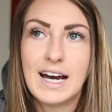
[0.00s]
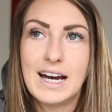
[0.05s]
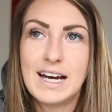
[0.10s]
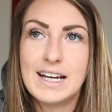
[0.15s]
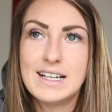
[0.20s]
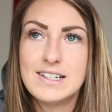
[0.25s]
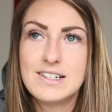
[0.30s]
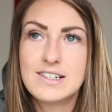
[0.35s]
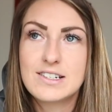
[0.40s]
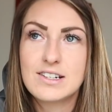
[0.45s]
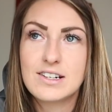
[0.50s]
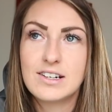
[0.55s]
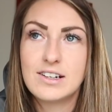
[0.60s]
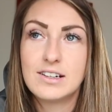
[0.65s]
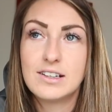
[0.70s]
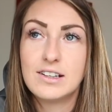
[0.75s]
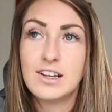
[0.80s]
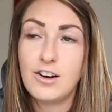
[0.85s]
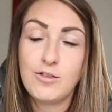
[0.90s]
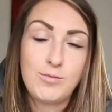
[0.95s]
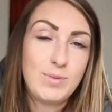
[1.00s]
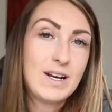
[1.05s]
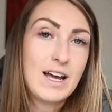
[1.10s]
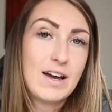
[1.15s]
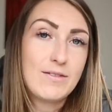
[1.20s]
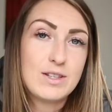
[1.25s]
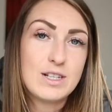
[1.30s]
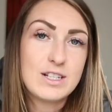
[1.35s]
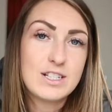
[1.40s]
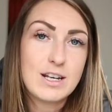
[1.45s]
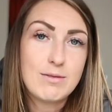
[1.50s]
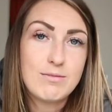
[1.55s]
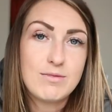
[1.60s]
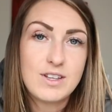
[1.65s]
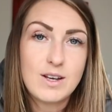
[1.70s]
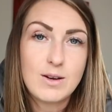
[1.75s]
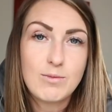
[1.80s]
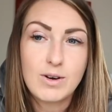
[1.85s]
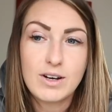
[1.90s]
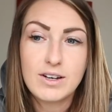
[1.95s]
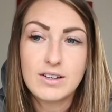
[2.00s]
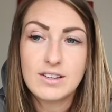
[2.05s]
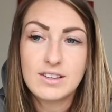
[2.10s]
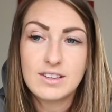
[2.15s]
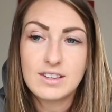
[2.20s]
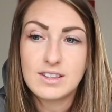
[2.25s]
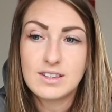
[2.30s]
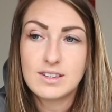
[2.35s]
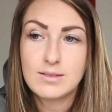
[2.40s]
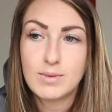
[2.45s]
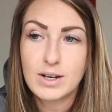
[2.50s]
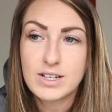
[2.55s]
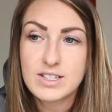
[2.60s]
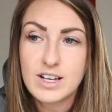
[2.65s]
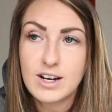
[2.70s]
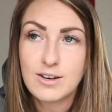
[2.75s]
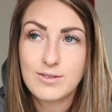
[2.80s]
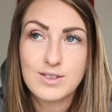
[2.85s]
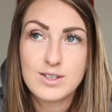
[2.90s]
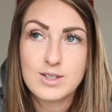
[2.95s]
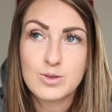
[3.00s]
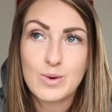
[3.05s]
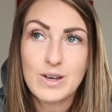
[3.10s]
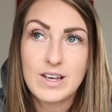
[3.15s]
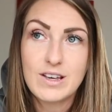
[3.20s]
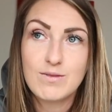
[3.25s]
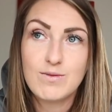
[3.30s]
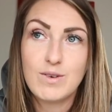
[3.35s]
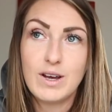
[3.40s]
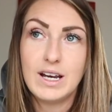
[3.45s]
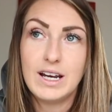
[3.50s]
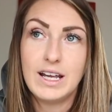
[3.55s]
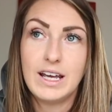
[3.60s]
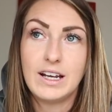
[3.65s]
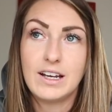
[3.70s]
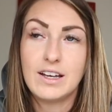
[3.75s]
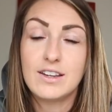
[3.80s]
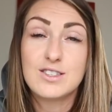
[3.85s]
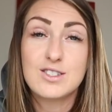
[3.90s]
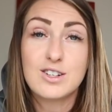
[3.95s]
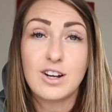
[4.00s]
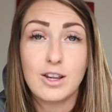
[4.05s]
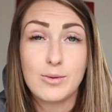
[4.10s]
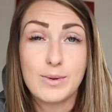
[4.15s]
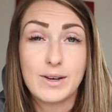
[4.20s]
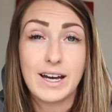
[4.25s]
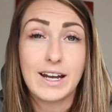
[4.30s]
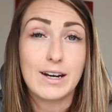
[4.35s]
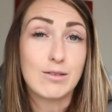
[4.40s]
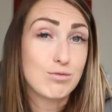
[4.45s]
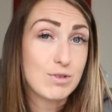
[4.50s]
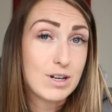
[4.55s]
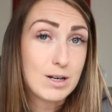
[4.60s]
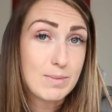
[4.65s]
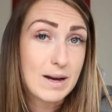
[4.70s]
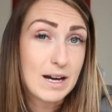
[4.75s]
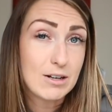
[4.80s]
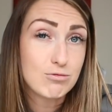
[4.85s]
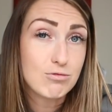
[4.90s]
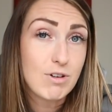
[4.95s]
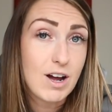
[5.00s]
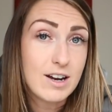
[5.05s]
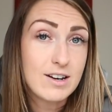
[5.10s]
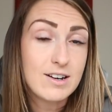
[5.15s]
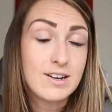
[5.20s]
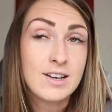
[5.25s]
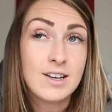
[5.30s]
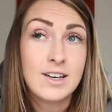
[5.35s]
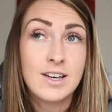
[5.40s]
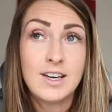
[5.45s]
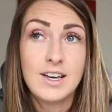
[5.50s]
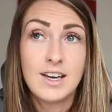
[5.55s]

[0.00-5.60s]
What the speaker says: And I've been having the same thing myself this week, feeling at the start of the week I had a really bad run